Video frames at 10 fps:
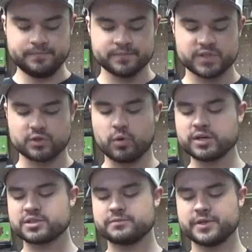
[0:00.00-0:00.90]
So
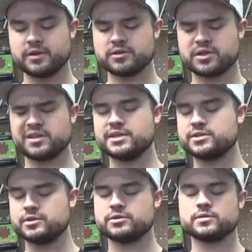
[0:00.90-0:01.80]
watch some videos on these,
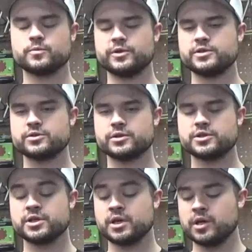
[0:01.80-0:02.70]
do some research.
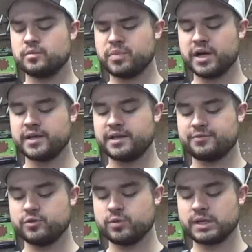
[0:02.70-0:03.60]
But if
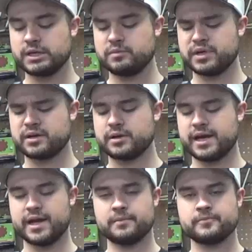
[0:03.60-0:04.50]
you want to get better
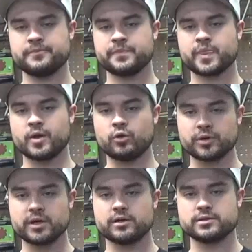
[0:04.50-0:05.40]
at
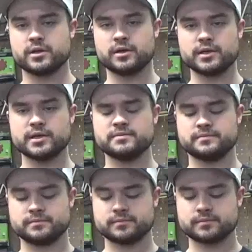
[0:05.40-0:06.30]
holding on target
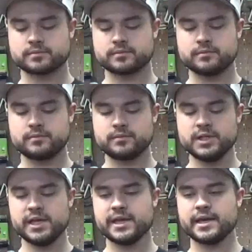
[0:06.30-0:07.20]

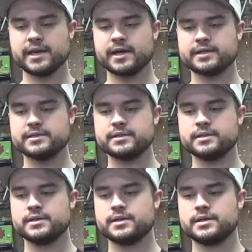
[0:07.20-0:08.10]
and
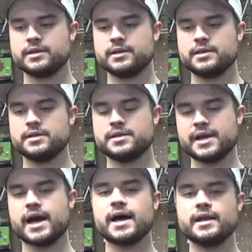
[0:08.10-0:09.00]

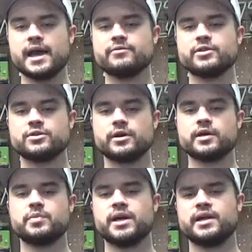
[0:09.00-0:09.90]
not having
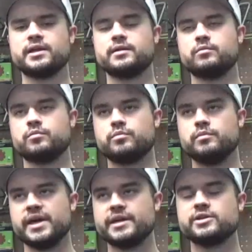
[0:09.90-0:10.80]
target panic,
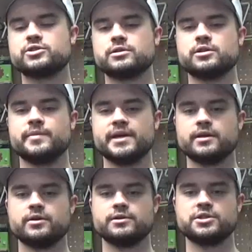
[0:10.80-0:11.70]
making sure that you're making
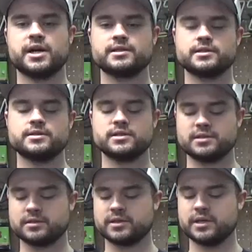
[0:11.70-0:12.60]
good shots
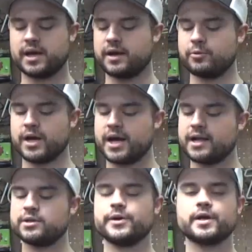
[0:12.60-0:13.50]
consistently, I would
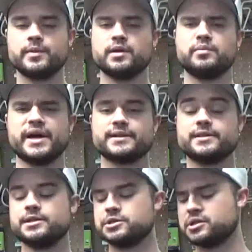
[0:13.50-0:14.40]
highly recommend a back
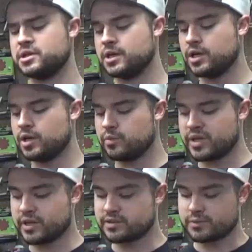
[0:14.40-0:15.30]
tension,
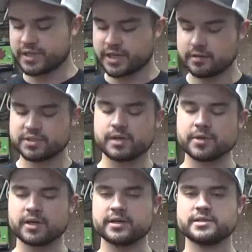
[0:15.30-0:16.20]
because when it comes time to
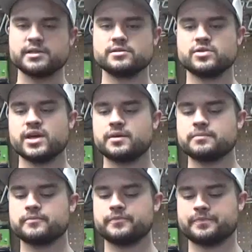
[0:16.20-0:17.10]
hunting season then,
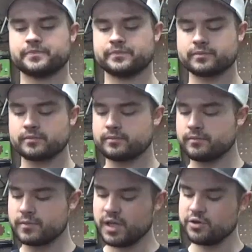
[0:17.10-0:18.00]

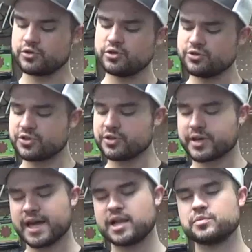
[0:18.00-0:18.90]
and you're using your
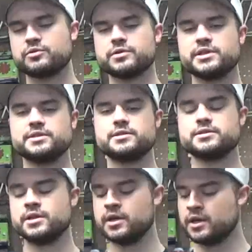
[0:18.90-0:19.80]
caliper releases,
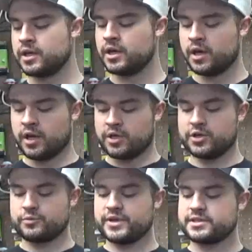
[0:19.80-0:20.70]

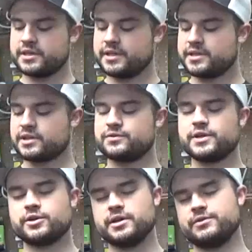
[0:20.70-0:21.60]
your wrist and index
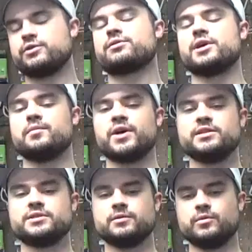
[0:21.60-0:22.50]
finger, even your thumb
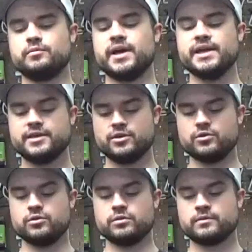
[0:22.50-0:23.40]
buttons, it will make
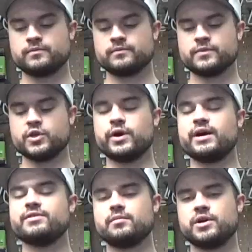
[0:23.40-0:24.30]
you, you'll have
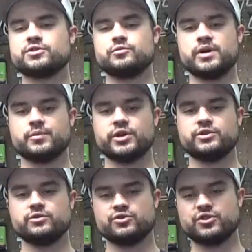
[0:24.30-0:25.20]
that muscle memory
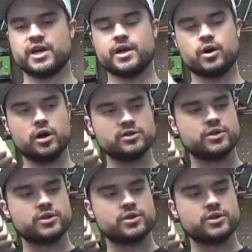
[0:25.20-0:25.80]
to stay on